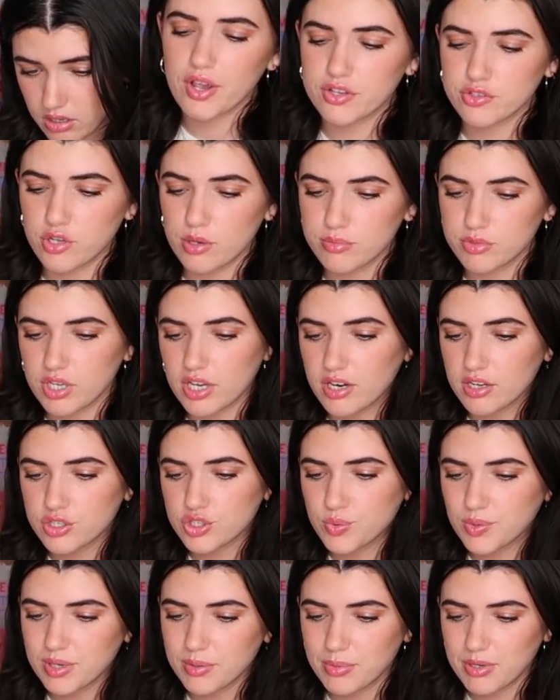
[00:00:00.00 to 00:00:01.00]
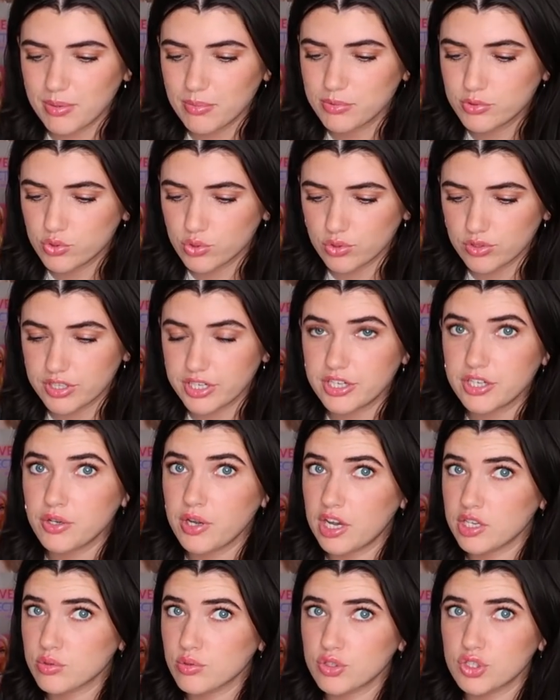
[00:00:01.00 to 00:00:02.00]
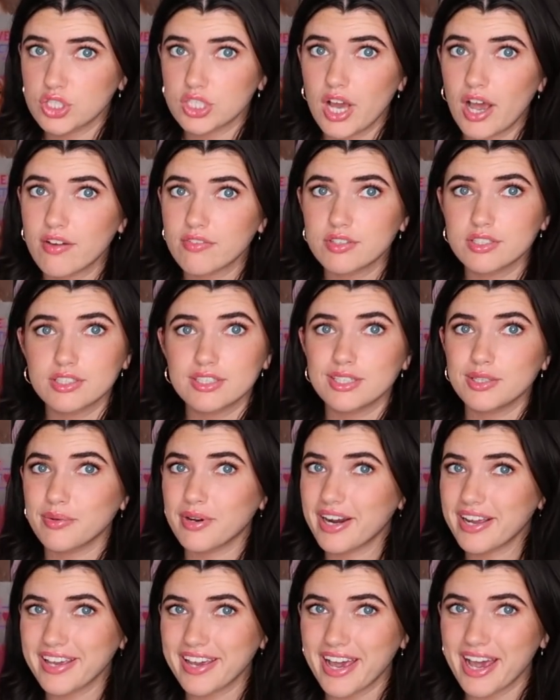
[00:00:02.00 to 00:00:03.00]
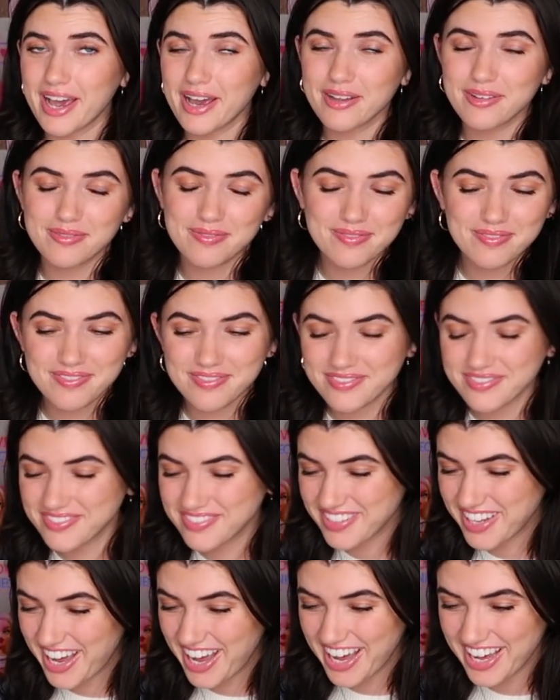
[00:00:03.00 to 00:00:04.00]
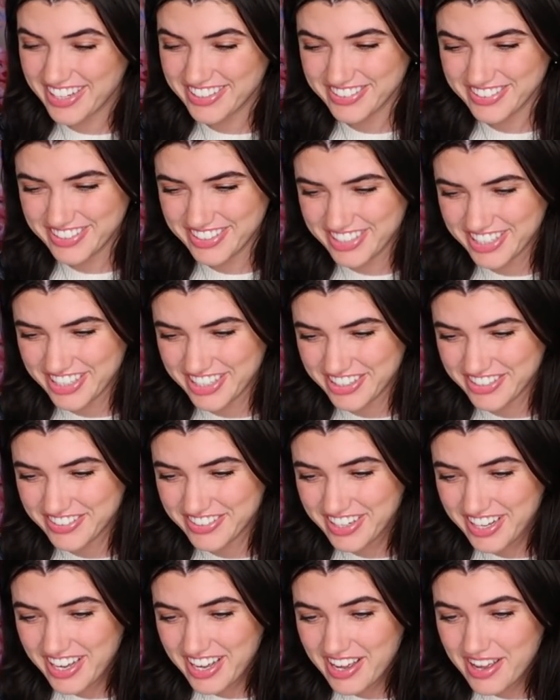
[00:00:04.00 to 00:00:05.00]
Okay, so I'm done on Sweet Peeps jewelry. You guys will just have to see what I get. I don't know.